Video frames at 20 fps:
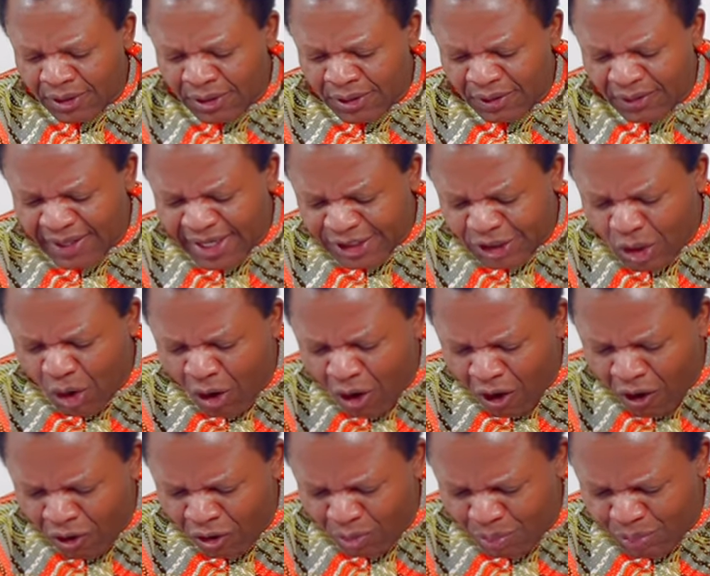This
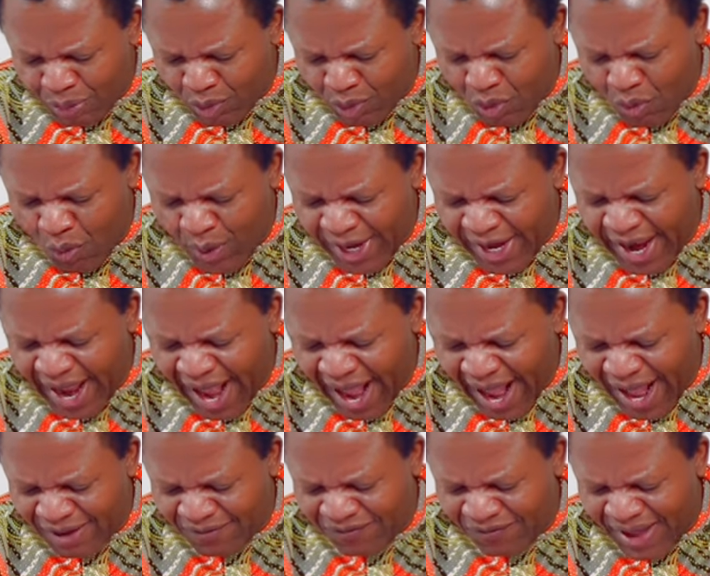hope we
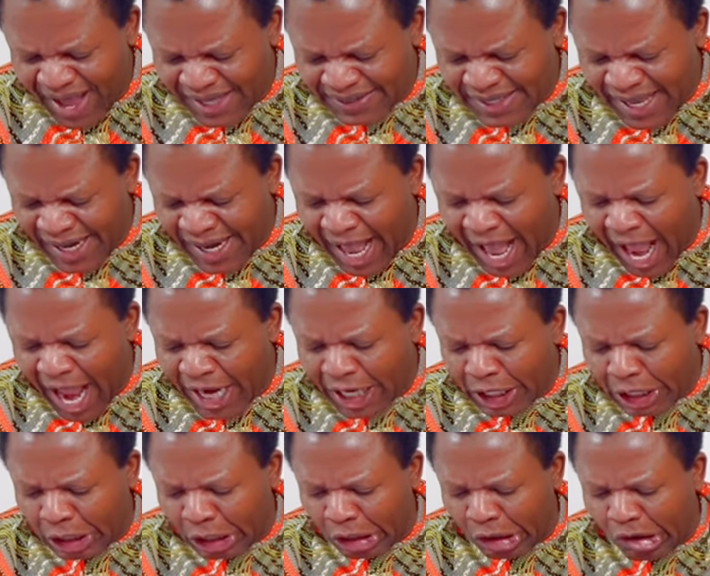have as an
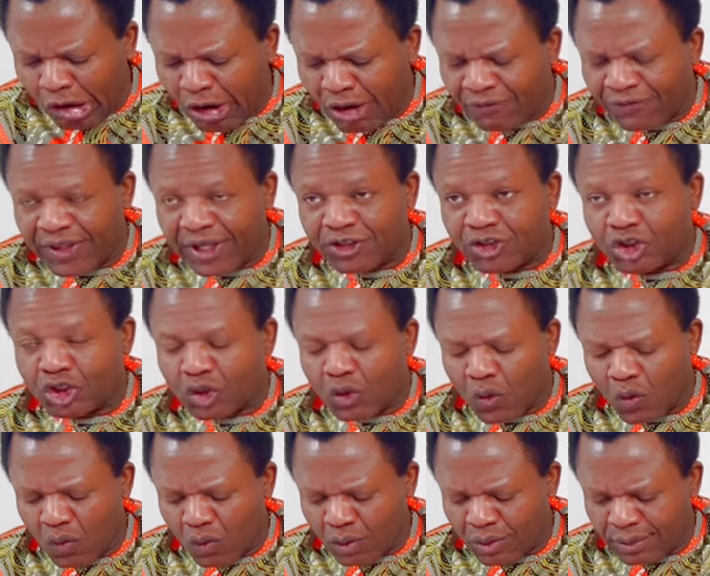anchor of the
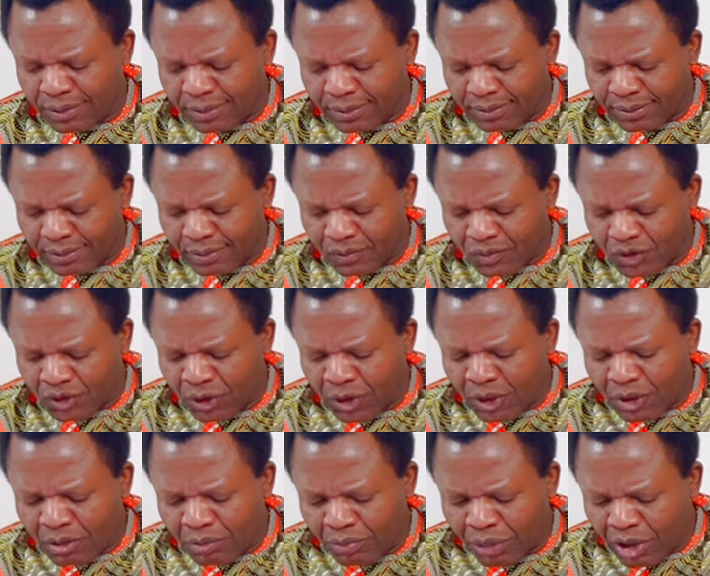soul,
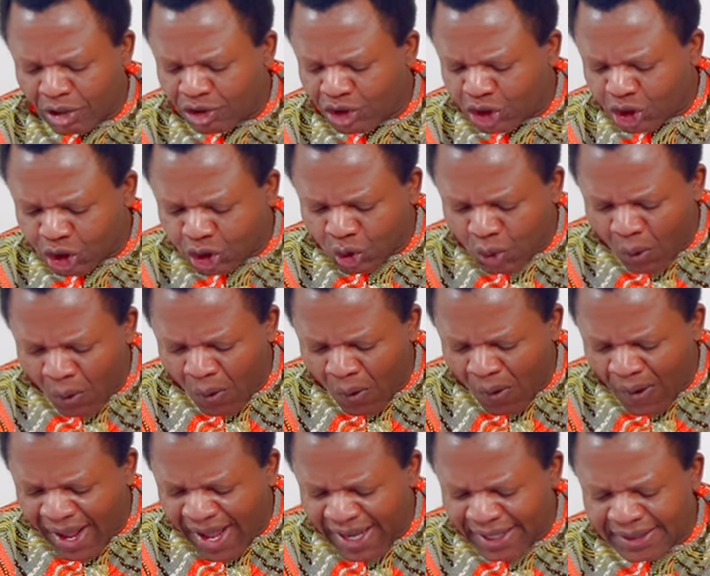both
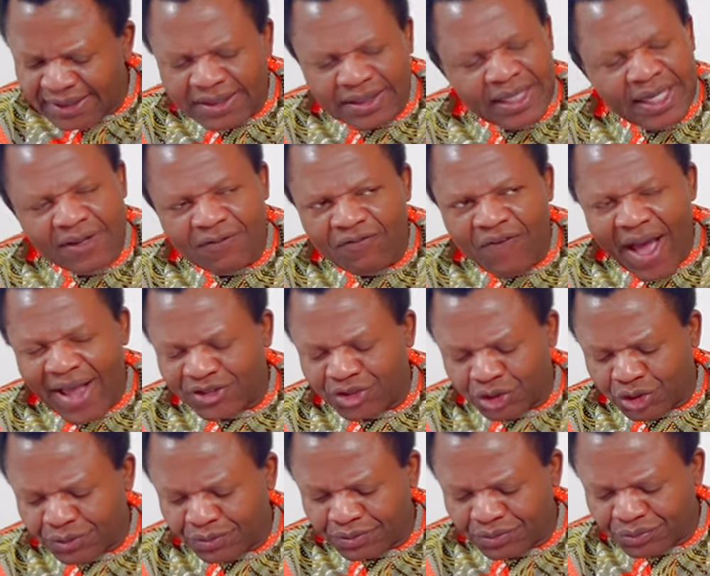sure and
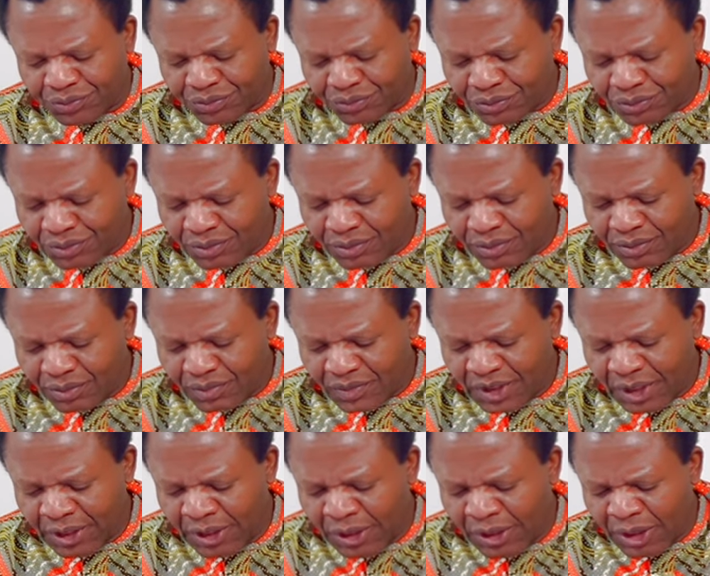steadfast,
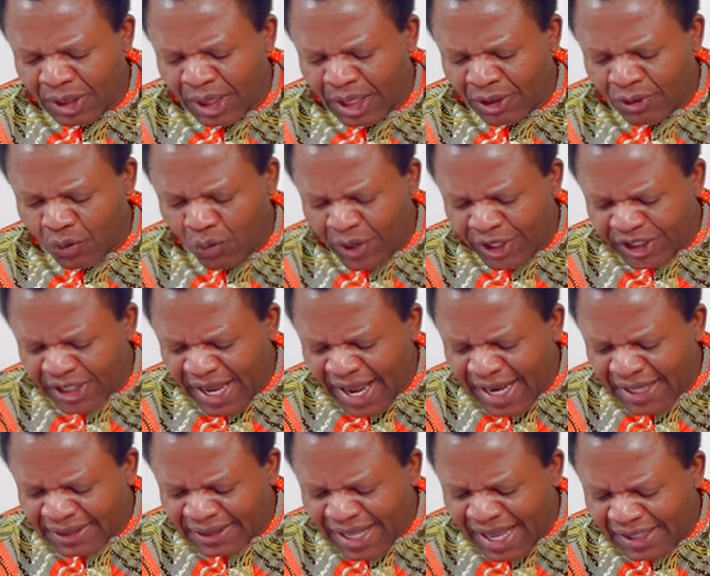and which
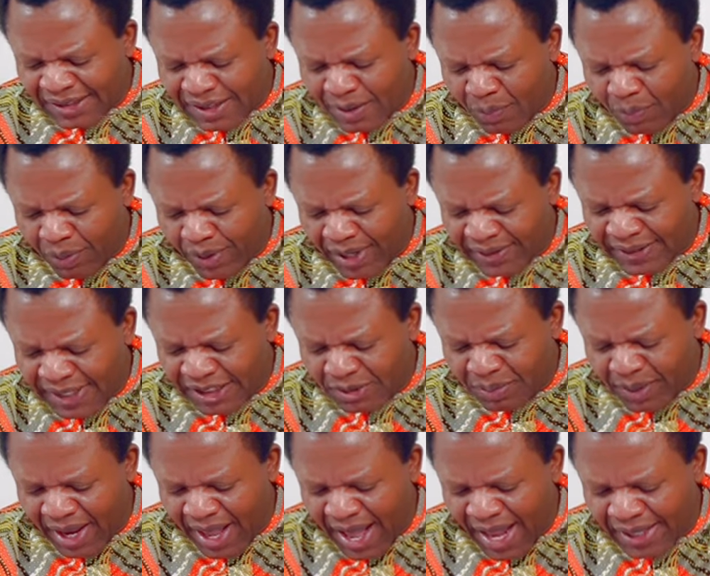enters the presence
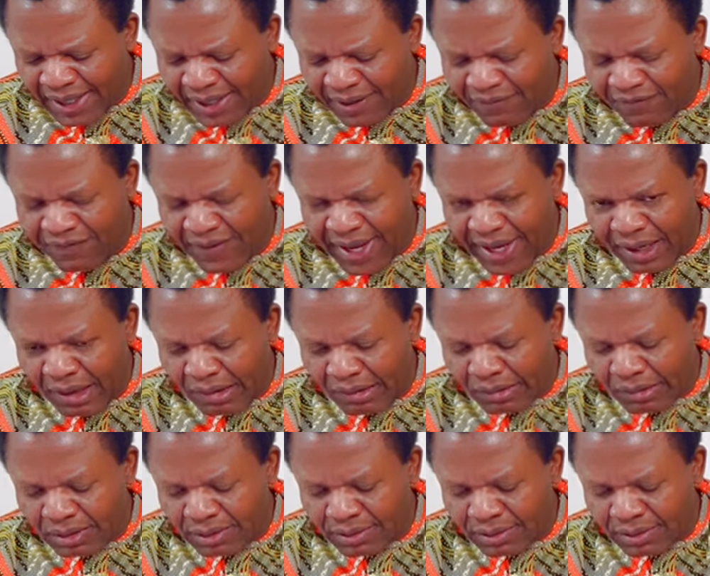behind the veil,